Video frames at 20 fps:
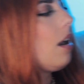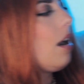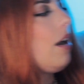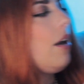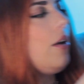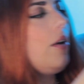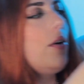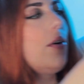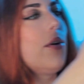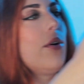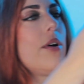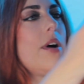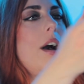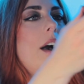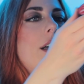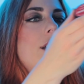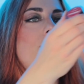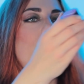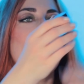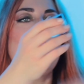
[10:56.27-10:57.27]
Oh,
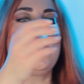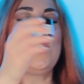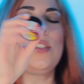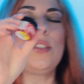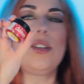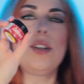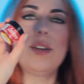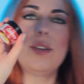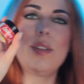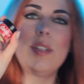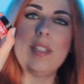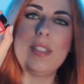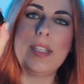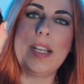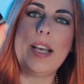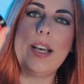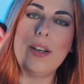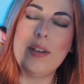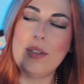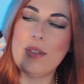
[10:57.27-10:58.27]
I just threw this
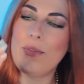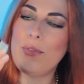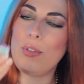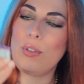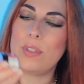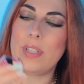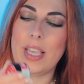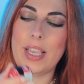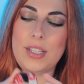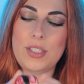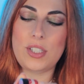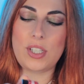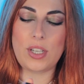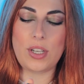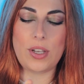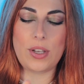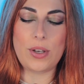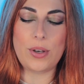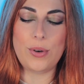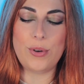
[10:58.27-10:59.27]
out a few days
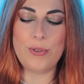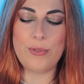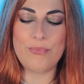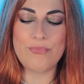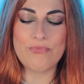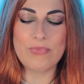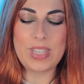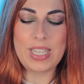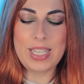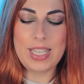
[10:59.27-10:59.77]
ago,